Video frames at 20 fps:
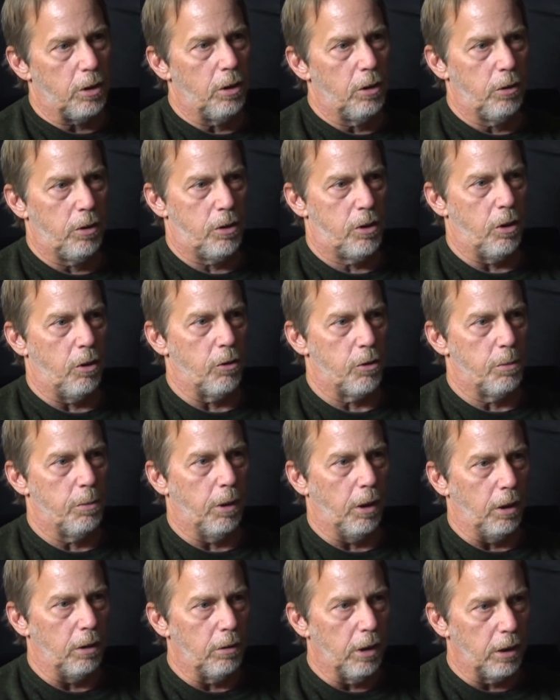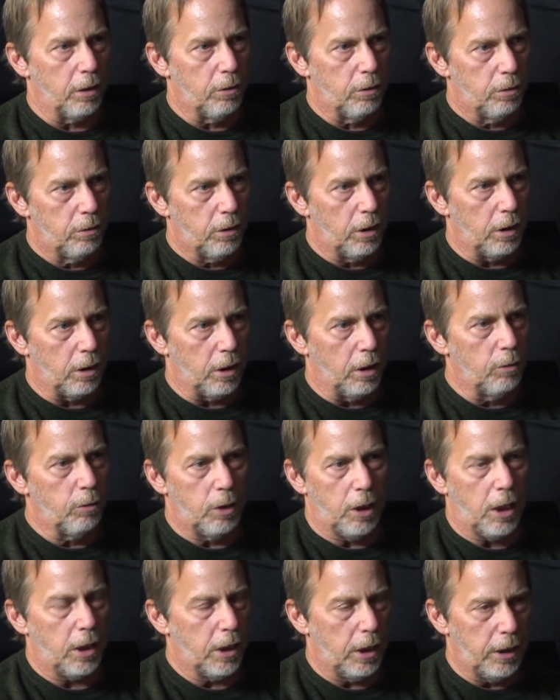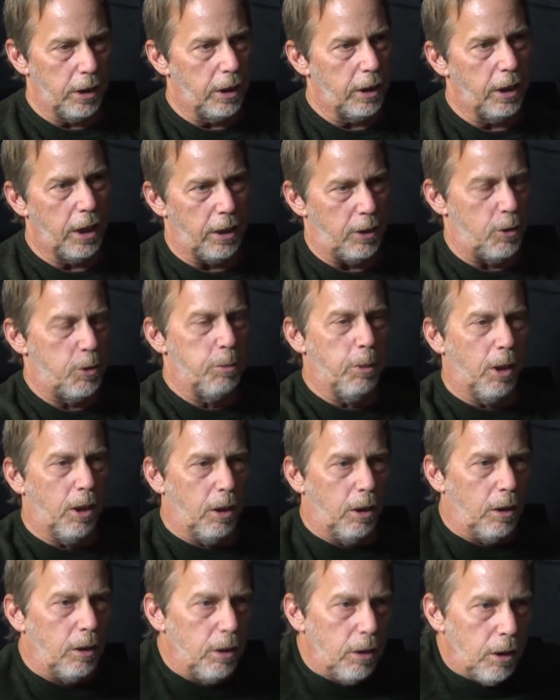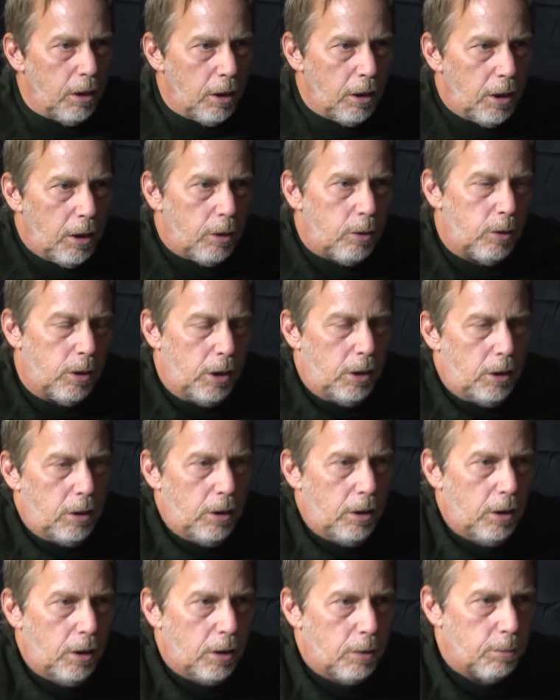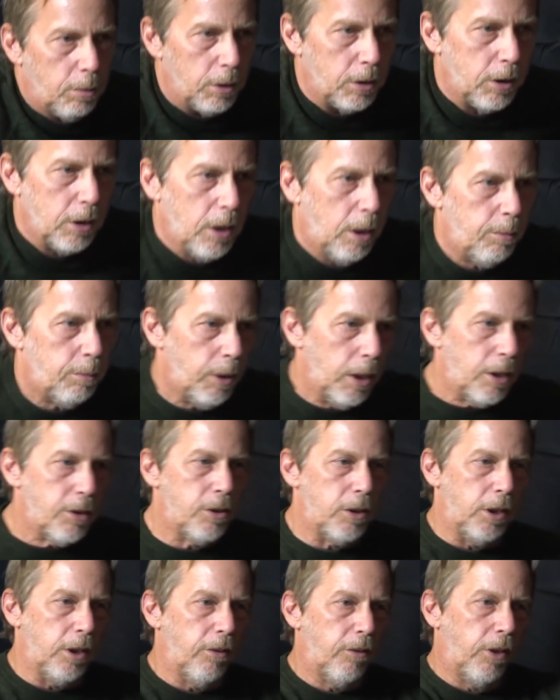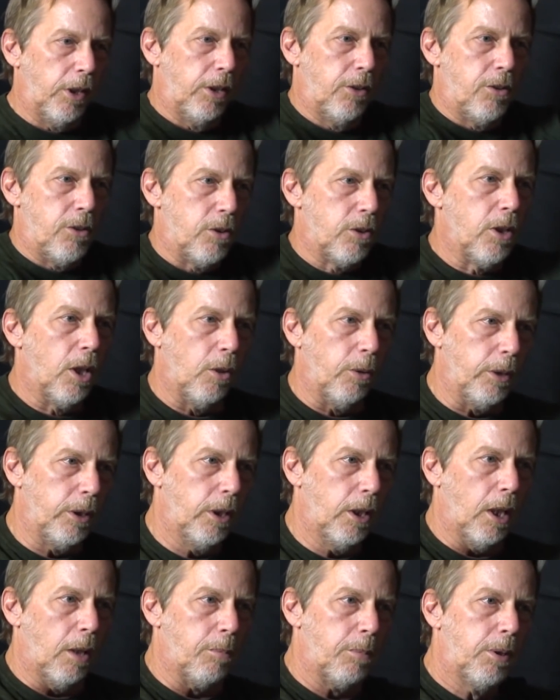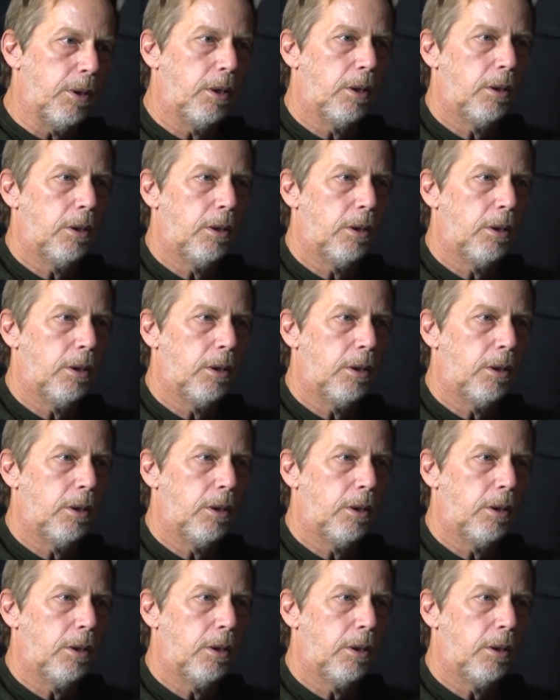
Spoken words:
are only so smart, and we're not getting any smarter, right? But the complexity of things is going up.